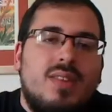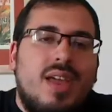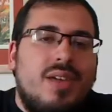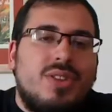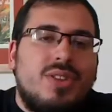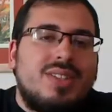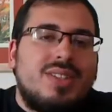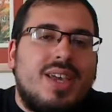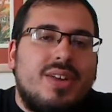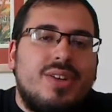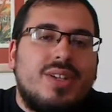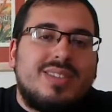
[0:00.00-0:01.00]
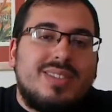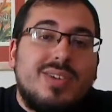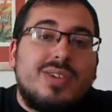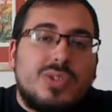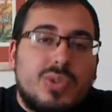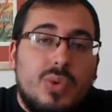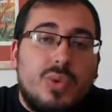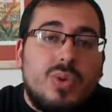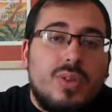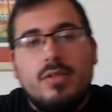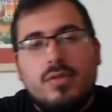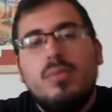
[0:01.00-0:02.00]
Everything Snyder does looks
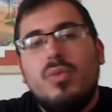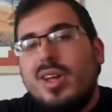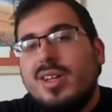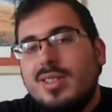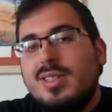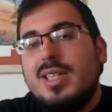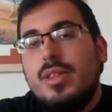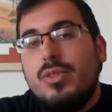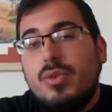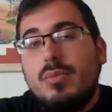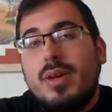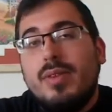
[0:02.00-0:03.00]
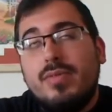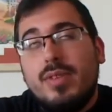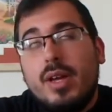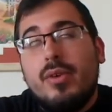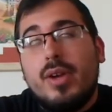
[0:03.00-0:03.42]
cool, from what I could see through my fluttering